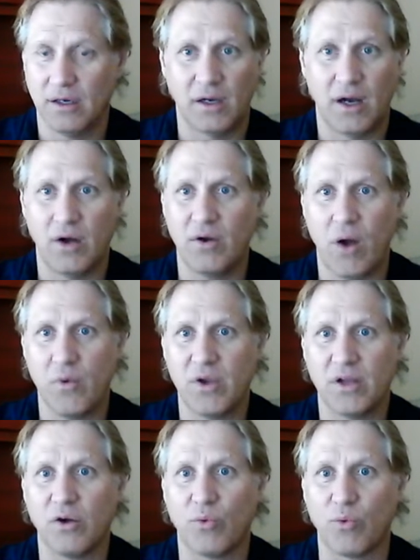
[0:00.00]
How are we
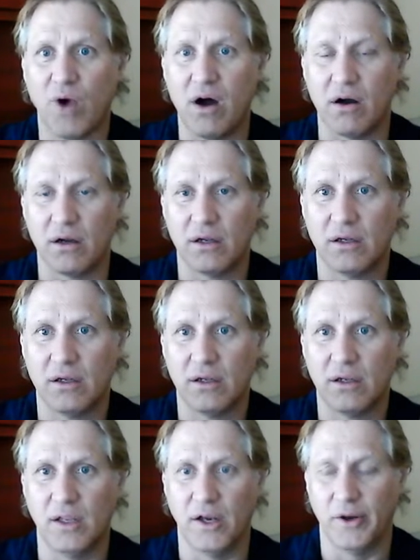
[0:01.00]
going to go wrong?
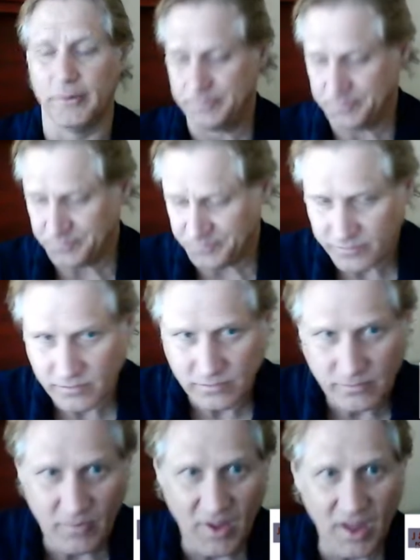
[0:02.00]

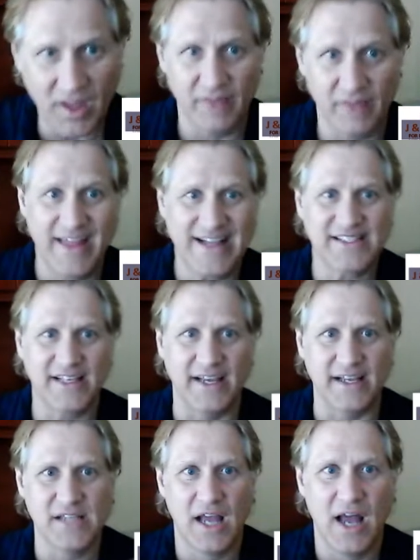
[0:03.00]
If that's the
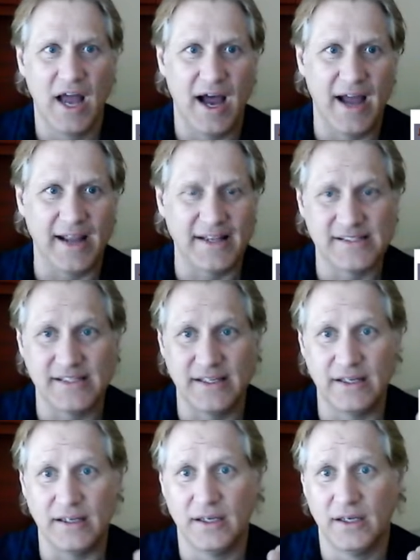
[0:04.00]
case, I can
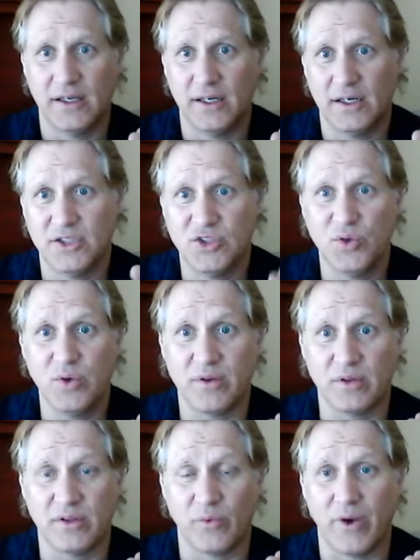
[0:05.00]
see 2
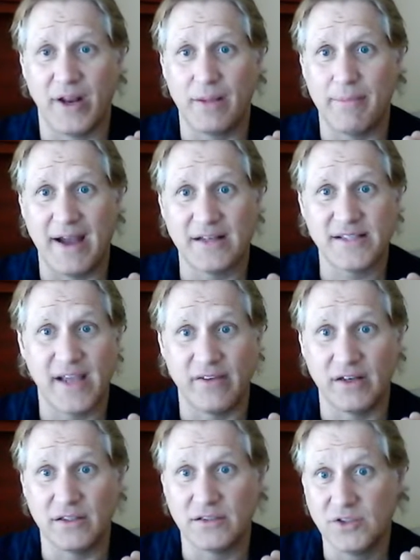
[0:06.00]
of the running backs
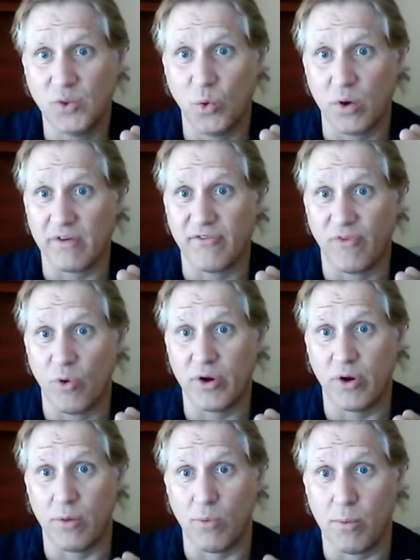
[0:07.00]
having 240
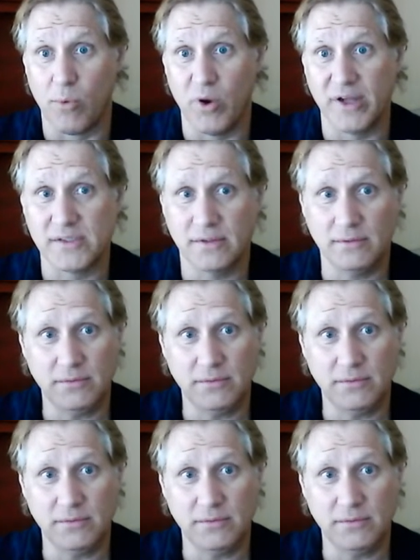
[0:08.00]
or more points.